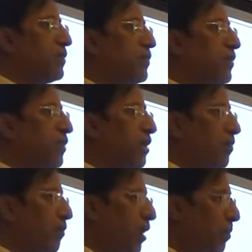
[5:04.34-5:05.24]
when we were
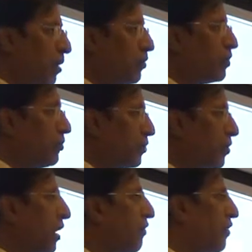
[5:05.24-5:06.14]
about to move
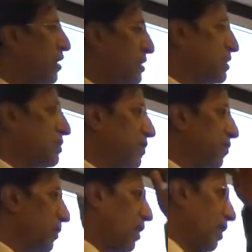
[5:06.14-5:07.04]
to IFRS,
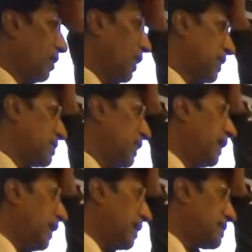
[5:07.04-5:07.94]
that is
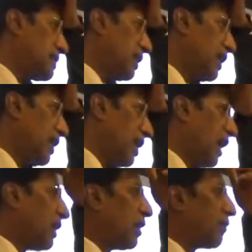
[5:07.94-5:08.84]
Ind AS,
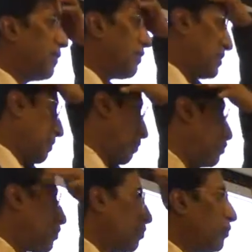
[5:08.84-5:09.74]
and that we were
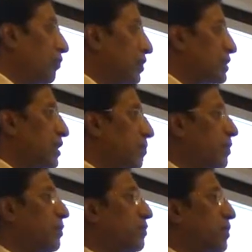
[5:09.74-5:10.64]
supposed to move 1st
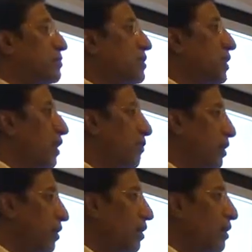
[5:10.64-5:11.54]
April 2011.
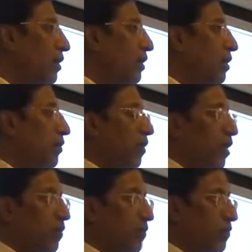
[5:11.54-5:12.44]
So
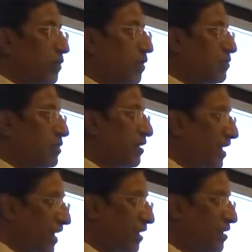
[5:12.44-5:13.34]
around
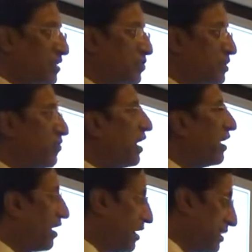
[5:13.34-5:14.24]
2010 this was
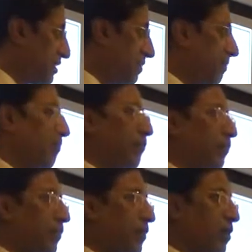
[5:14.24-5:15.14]
finalized,
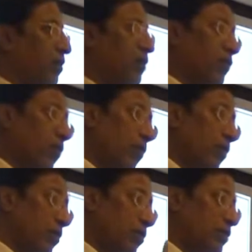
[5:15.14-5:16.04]
this whole
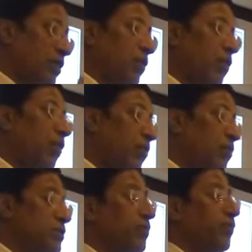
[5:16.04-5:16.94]
schedule almost.